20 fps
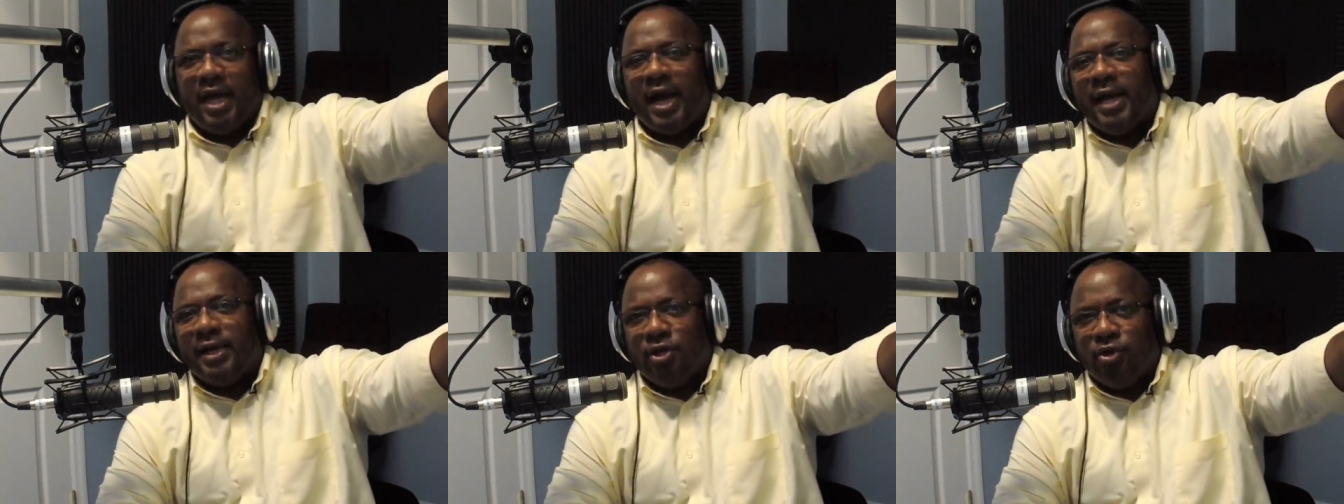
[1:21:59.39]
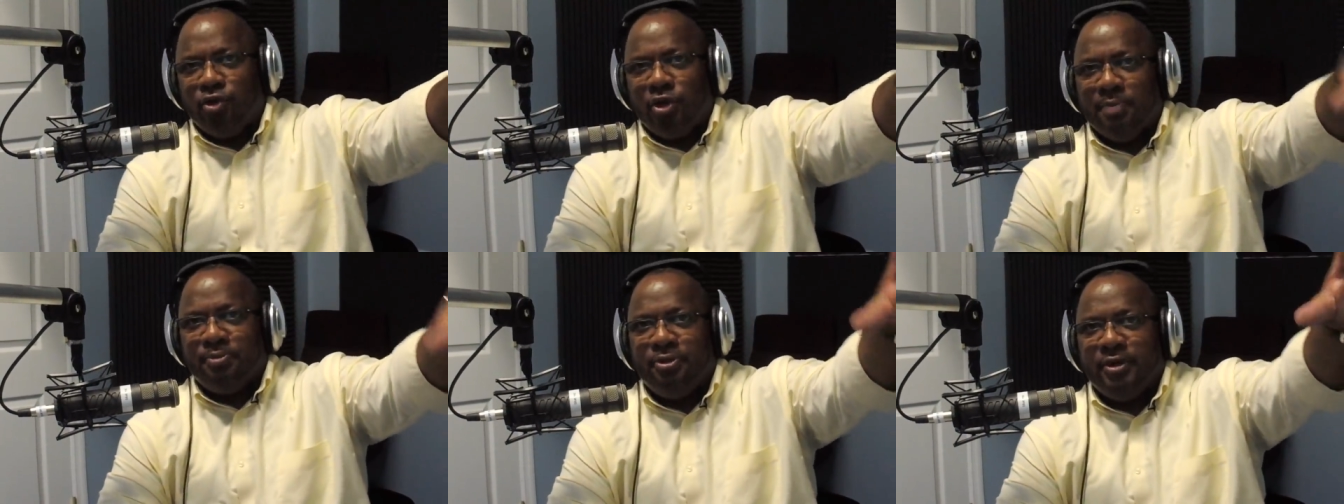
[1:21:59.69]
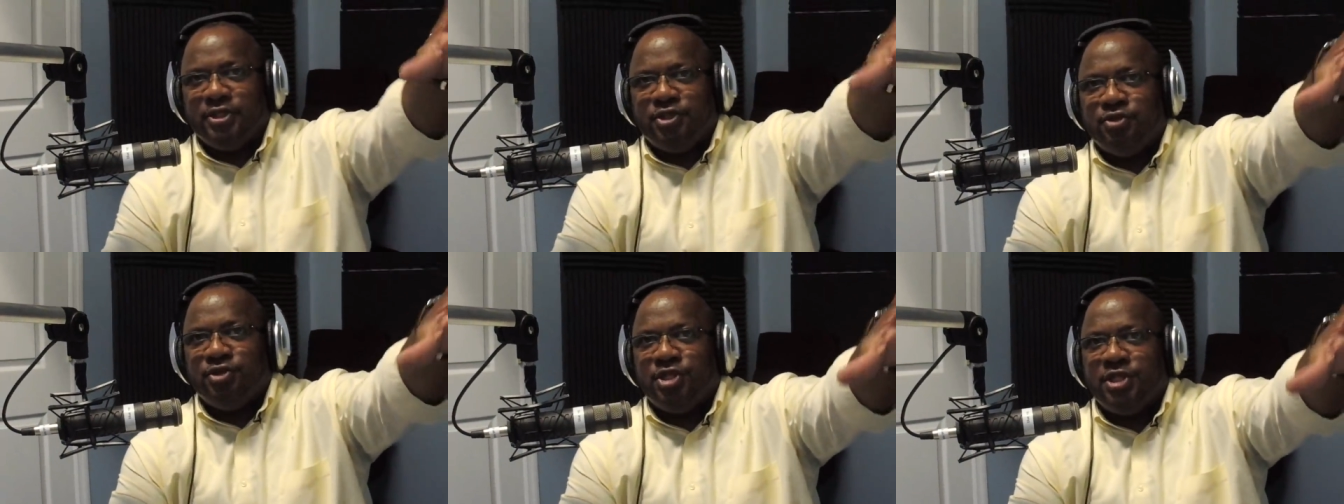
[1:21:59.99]
hallelujah,
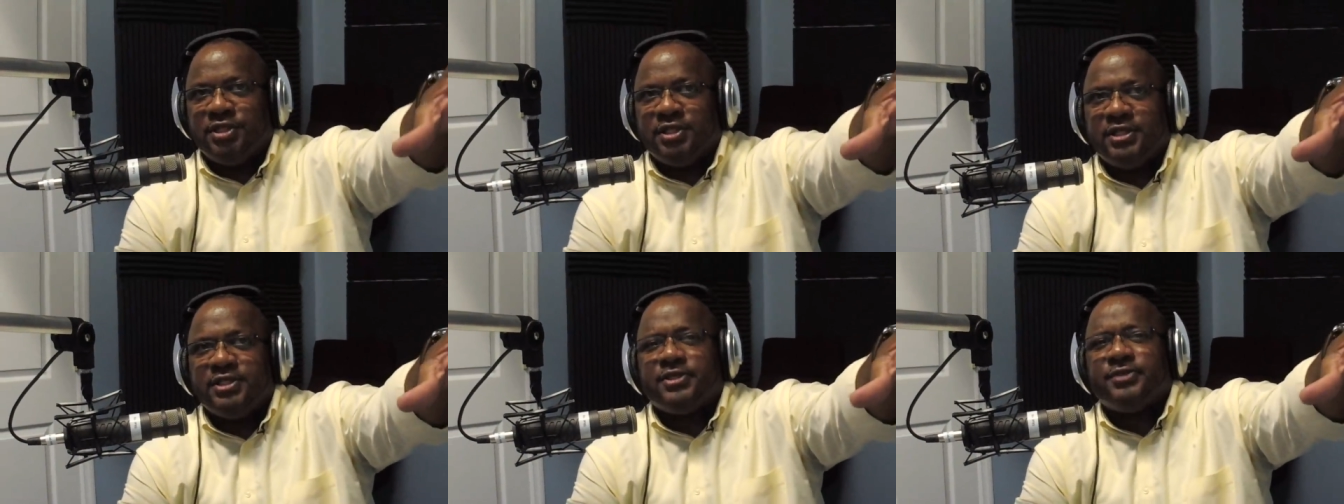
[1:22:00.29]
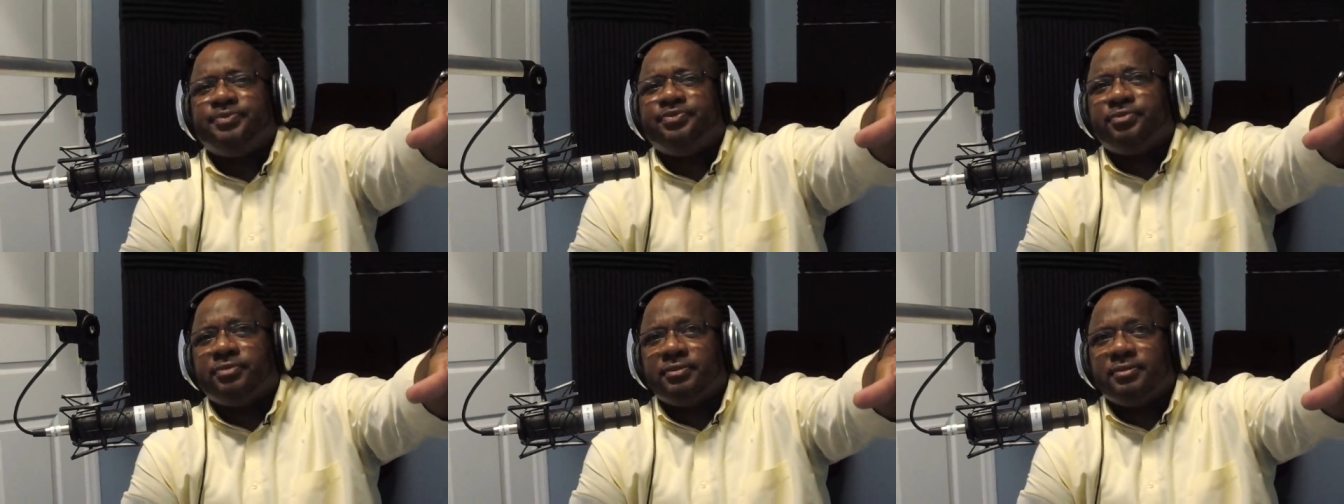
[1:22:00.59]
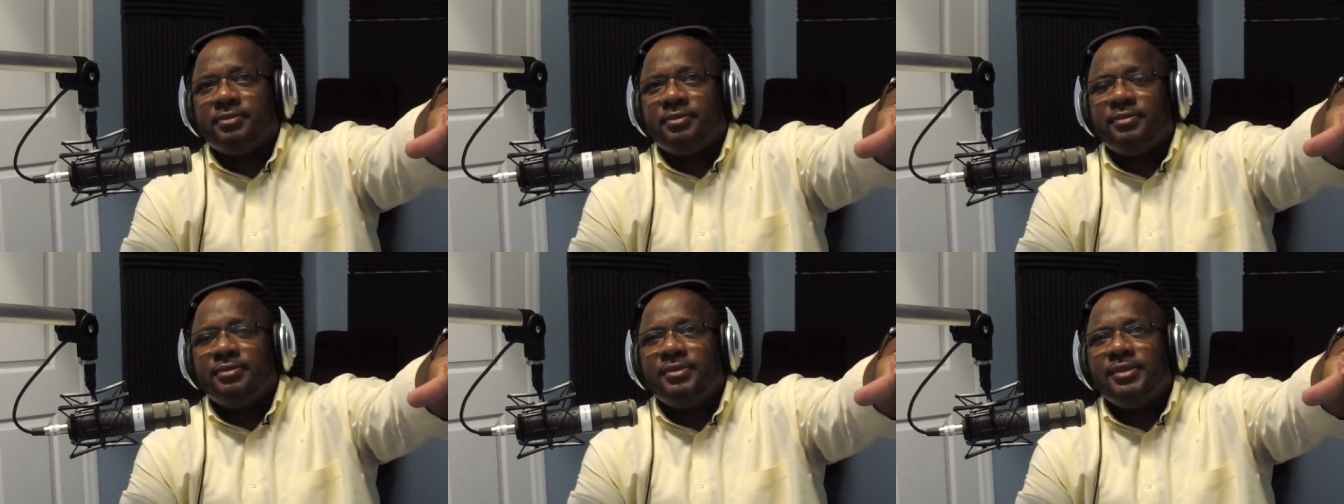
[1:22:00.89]
praise you, Jesus,
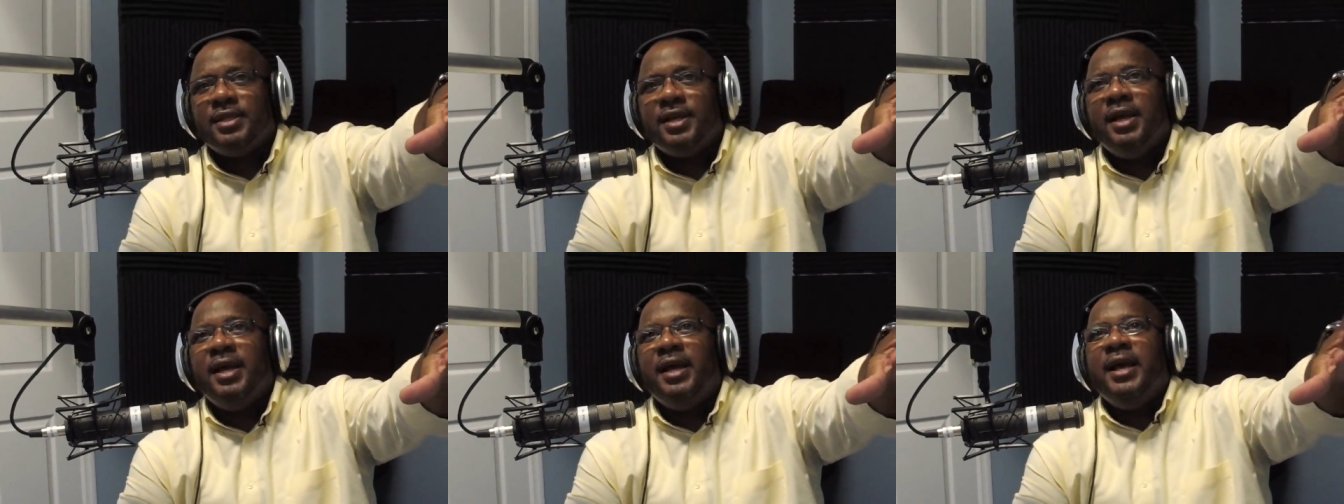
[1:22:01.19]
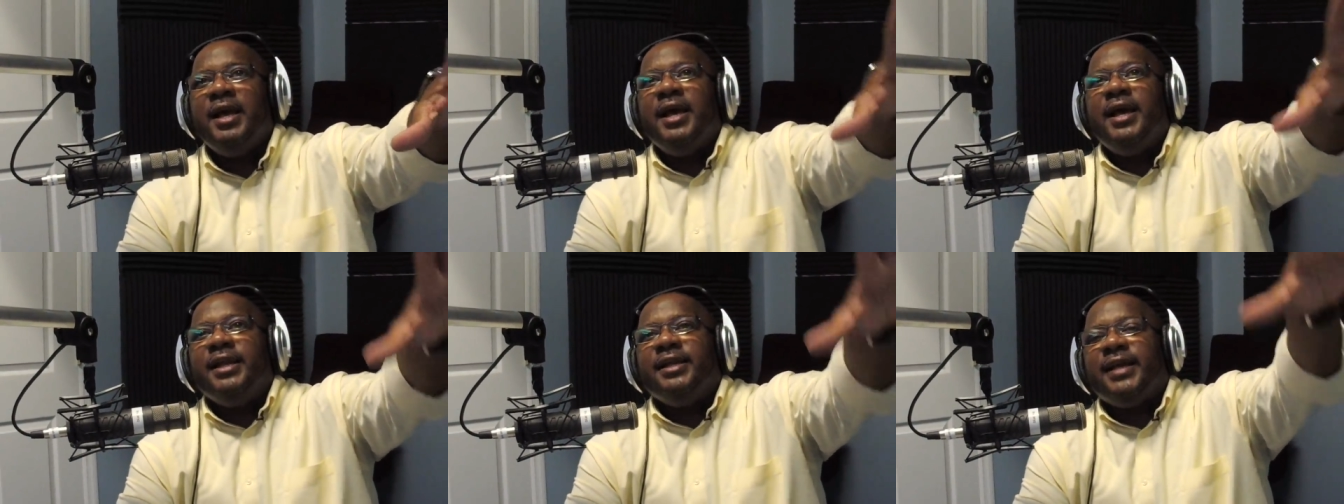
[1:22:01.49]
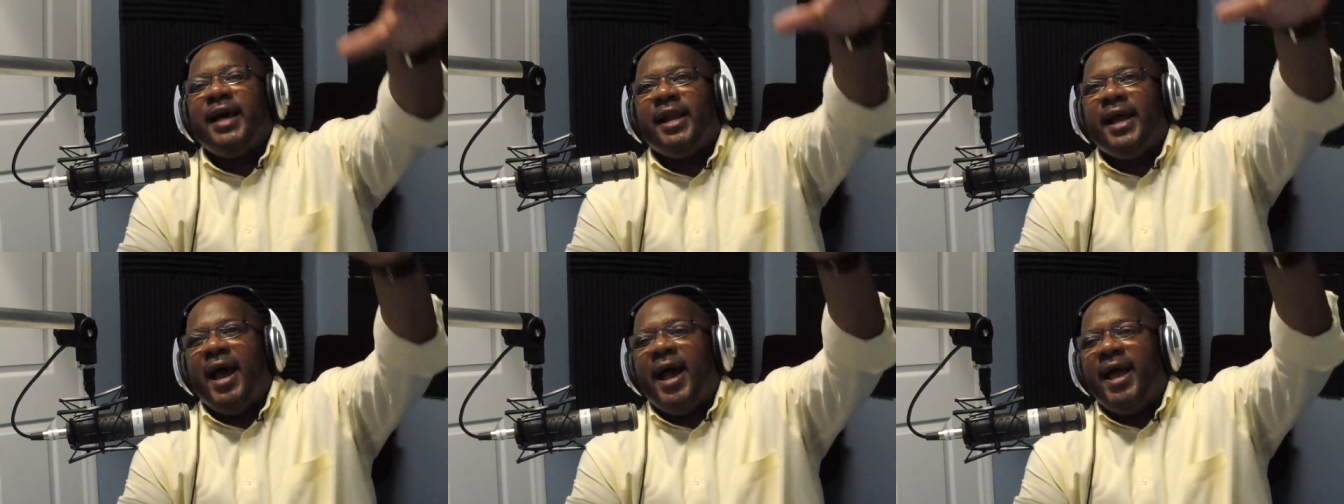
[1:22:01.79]

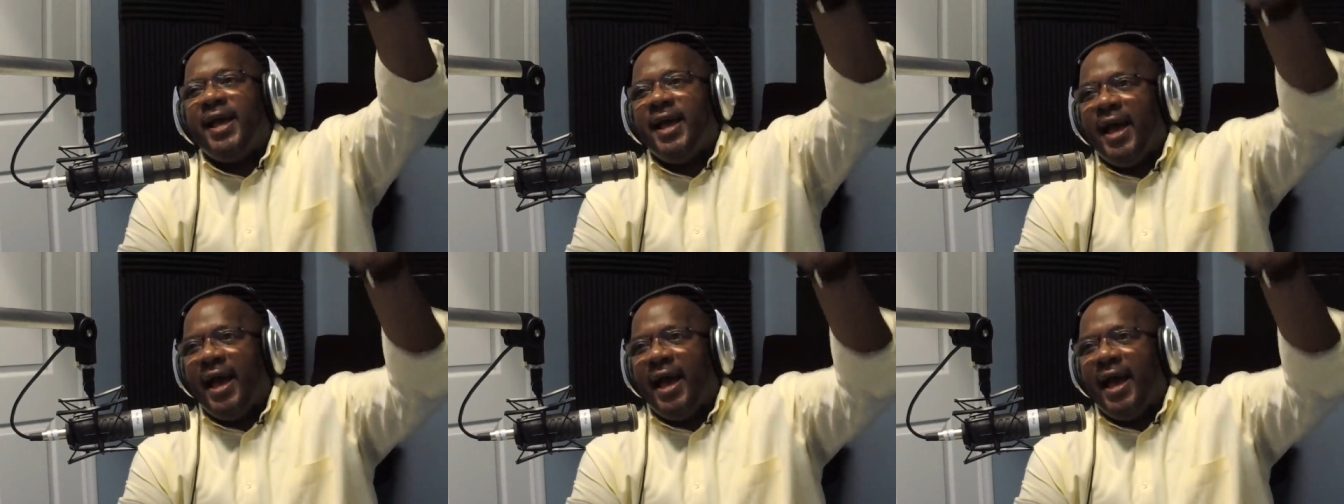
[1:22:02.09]
that I